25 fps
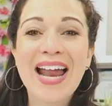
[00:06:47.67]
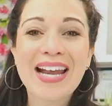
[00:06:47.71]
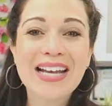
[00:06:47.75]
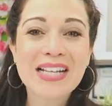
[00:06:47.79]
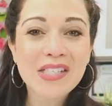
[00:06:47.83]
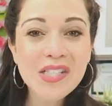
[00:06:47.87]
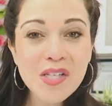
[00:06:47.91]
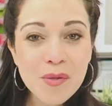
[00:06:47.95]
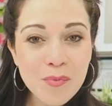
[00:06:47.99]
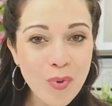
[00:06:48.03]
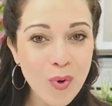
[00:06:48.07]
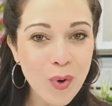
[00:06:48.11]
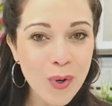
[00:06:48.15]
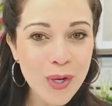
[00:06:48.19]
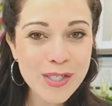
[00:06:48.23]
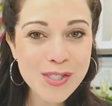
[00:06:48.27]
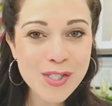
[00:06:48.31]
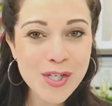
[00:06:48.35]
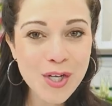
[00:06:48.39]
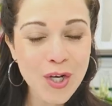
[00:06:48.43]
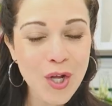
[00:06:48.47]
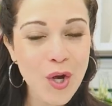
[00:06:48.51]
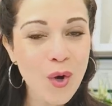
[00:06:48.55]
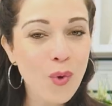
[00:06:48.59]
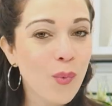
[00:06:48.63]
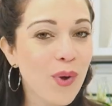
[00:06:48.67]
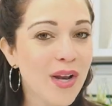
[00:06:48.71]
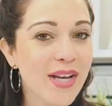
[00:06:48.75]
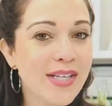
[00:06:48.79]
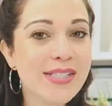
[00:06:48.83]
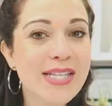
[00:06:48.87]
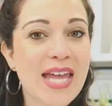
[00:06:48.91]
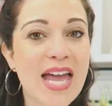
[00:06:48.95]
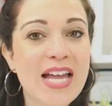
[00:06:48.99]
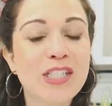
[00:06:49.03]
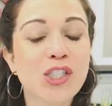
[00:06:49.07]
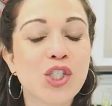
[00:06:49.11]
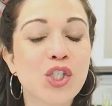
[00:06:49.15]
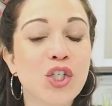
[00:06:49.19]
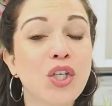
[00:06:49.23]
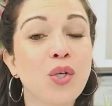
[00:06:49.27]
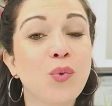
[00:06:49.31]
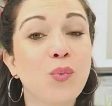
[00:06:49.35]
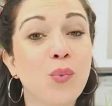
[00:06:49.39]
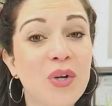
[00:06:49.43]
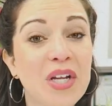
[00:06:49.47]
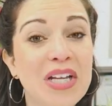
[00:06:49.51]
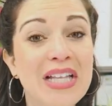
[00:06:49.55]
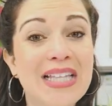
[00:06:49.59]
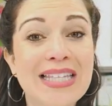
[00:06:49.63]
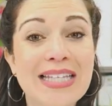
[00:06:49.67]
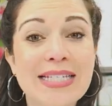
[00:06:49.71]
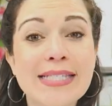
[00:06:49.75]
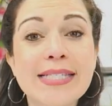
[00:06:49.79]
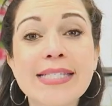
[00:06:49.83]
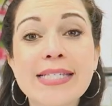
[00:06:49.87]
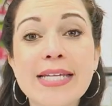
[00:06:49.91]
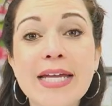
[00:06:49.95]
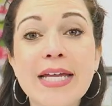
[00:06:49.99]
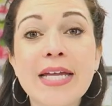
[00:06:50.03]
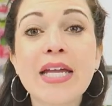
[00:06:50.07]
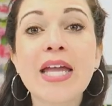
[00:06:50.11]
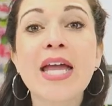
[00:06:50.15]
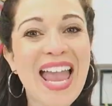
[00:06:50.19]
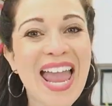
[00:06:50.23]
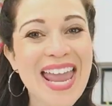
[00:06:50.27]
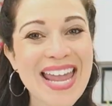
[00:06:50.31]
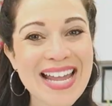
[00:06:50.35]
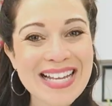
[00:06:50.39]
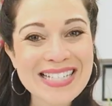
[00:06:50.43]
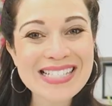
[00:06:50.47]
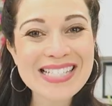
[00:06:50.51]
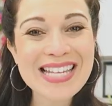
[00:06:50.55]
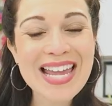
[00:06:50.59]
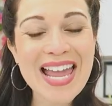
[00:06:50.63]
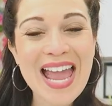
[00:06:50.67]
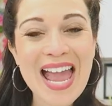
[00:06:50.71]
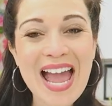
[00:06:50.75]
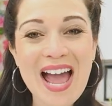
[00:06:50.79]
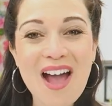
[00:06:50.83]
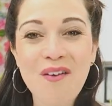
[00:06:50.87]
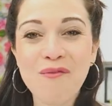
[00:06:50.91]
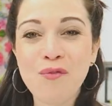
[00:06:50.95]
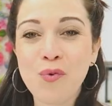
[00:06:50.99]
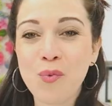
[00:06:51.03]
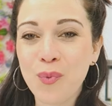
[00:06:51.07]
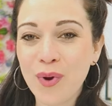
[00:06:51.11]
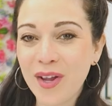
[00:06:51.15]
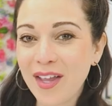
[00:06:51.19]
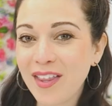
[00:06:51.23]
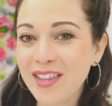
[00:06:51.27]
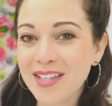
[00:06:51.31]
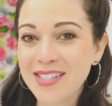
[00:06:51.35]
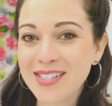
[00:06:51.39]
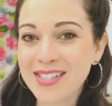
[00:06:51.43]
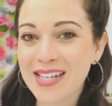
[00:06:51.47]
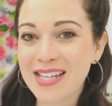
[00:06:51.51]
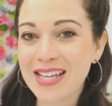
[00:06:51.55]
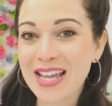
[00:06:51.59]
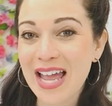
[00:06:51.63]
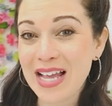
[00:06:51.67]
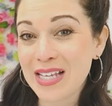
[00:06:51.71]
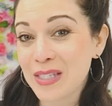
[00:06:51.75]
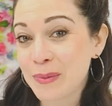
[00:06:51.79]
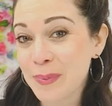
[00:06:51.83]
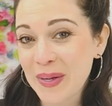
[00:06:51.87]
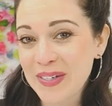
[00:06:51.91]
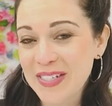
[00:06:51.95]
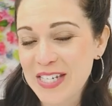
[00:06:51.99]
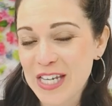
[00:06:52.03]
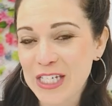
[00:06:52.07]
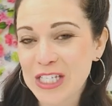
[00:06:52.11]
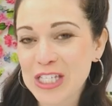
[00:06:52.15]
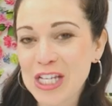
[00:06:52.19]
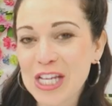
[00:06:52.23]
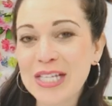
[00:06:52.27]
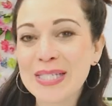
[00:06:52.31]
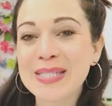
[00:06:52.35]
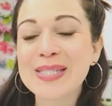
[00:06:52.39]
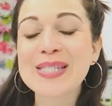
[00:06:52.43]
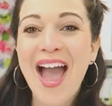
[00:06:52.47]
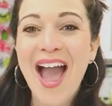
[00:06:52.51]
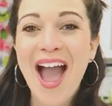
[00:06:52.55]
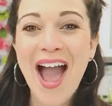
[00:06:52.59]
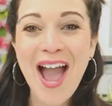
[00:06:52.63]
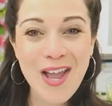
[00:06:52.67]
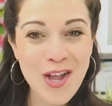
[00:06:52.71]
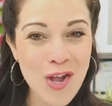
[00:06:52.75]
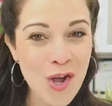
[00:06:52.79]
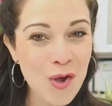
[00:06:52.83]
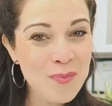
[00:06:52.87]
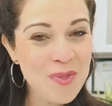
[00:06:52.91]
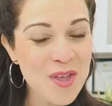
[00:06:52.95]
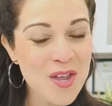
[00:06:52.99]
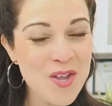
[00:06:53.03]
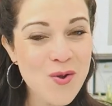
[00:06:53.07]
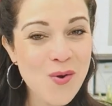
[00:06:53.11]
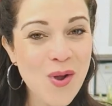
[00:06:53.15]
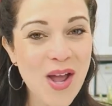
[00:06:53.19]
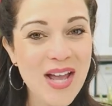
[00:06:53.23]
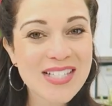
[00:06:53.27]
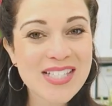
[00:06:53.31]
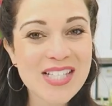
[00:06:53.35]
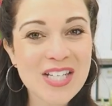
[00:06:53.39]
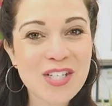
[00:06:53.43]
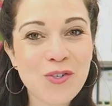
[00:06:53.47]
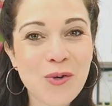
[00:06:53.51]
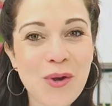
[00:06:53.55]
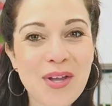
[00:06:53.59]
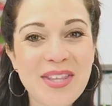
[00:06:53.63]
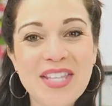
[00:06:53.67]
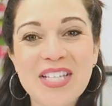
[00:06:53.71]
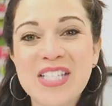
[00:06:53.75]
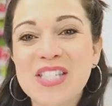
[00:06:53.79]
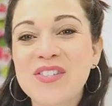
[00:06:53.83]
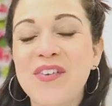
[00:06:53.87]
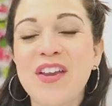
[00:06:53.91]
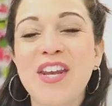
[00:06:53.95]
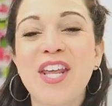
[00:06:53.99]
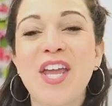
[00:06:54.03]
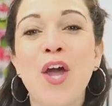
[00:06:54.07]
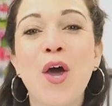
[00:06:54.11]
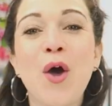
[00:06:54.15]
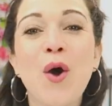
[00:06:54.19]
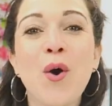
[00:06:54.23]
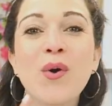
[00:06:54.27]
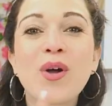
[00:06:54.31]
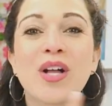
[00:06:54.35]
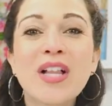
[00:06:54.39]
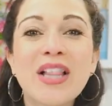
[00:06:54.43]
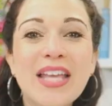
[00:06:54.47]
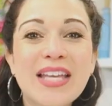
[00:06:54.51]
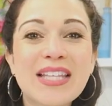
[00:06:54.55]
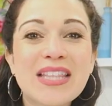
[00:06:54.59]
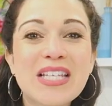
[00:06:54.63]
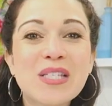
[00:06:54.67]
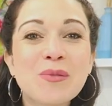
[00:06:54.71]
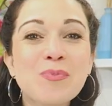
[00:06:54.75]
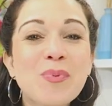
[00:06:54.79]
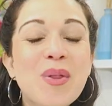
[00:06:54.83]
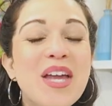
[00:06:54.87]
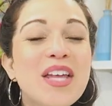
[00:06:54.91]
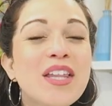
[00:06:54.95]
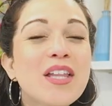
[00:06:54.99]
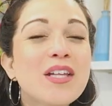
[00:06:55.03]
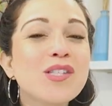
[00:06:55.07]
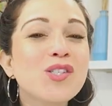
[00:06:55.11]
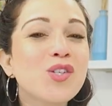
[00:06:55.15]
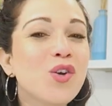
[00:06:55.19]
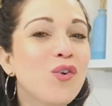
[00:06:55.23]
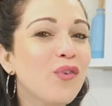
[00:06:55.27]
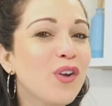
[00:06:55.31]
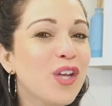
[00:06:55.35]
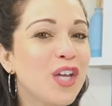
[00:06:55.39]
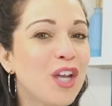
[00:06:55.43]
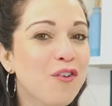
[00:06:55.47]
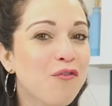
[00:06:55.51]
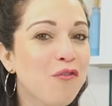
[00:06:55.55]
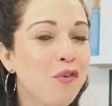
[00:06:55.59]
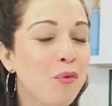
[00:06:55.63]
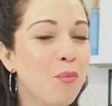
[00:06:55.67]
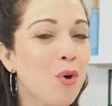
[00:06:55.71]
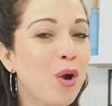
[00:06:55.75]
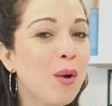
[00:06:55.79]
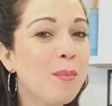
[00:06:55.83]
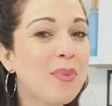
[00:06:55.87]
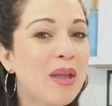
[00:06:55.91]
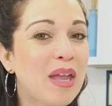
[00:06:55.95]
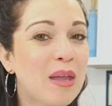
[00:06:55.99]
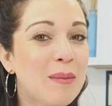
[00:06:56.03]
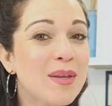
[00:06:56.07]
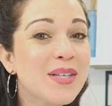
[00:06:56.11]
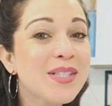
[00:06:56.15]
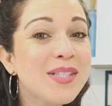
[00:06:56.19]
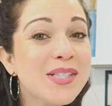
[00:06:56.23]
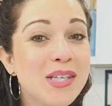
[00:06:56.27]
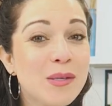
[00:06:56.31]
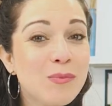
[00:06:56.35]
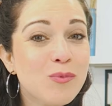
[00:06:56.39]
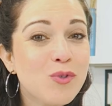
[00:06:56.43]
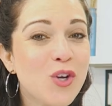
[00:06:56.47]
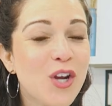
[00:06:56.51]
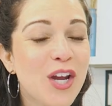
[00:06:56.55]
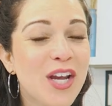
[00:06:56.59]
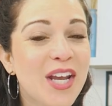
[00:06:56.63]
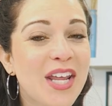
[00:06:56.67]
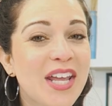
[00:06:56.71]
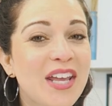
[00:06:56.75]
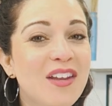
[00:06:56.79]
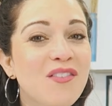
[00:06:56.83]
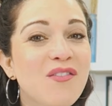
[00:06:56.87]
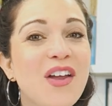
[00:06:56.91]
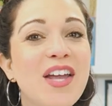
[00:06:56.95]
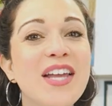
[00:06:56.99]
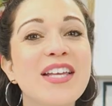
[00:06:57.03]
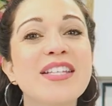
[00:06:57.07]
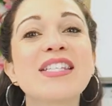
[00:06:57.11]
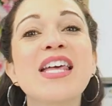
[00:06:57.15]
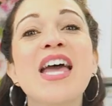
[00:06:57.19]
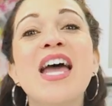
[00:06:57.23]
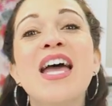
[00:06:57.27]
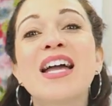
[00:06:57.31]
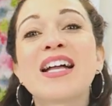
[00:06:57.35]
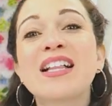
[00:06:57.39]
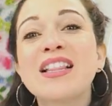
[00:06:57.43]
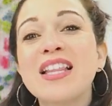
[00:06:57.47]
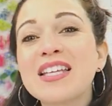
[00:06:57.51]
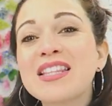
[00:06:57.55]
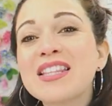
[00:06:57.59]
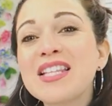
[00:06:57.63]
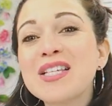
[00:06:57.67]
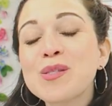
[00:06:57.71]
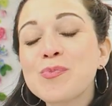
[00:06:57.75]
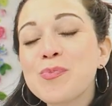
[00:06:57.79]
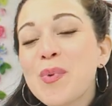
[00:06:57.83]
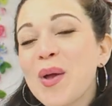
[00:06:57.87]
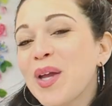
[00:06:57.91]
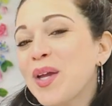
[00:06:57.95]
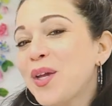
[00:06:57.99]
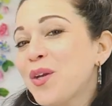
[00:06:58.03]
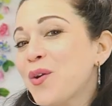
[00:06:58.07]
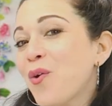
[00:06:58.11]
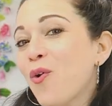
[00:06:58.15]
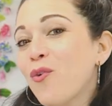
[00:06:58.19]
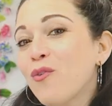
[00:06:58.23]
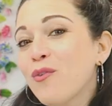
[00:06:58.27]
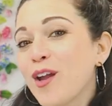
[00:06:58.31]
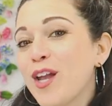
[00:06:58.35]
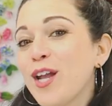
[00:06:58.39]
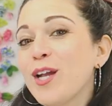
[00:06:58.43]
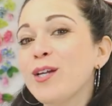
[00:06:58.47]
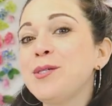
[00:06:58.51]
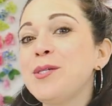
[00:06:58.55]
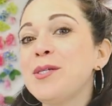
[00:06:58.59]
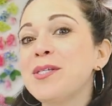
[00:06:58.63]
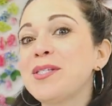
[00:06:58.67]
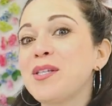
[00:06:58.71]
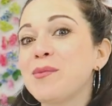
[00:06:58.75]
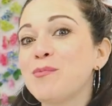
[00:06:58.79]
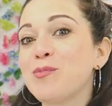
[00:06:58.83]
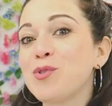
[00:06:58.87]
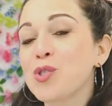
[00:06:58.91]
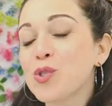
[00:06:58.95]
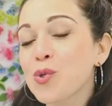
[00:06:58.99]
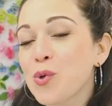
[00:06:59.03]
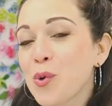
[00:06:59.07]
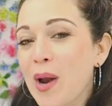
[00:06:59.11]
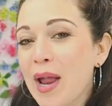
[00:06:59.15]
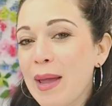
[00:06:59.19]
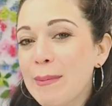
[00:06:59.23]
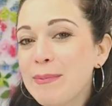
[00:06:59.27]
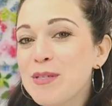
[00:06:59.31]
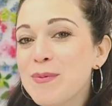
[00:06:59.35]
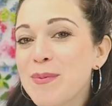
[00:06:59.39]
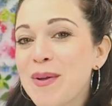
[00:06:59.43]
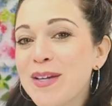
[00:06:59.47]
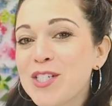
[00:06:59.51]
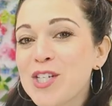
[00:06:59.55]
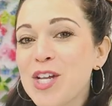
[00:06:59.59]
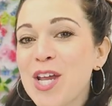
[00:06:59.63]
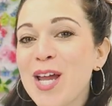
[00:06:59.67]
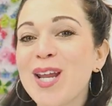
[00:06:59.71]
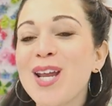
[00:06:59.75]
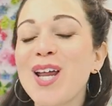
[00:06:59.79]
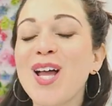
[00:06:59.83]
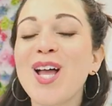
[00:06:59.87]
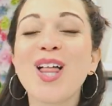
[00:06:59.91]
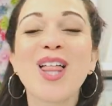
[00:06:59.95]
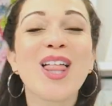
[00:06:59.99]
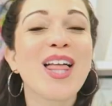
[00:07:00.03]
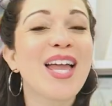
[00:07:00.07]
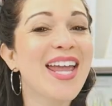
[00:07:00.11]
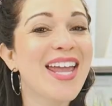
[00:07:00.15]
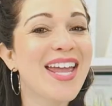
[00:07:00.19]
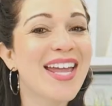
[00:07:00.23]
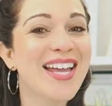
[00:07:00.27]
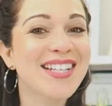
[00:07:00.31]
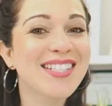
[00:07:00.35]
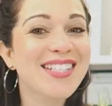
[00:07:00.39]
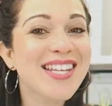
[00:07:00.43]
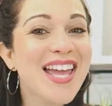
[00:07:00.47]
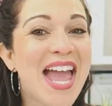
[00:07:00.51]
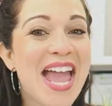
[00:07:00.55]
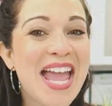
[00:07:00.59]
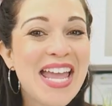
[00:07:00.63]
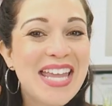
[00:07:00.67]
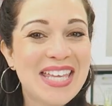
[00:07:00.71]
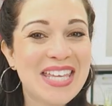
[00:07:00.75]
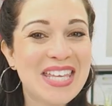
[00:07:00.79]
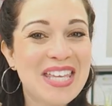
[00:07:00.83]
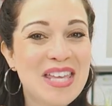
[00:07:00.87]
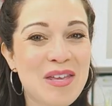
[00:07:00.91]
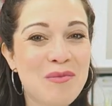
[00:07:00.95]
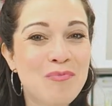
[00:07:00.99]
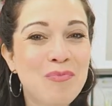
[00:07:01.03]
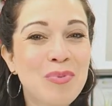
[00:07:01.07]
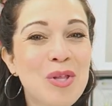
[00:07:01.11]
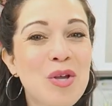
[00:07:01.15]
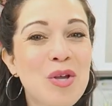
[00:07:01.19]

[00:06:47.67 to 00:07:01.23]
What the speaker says: And it's important to know what is actually realistic and to have realistic expectations. I hope that you guys enjoyed this video. Click this playlist over here for more baby sleep training advice. Click this button over here to subscribe to my channel, and keep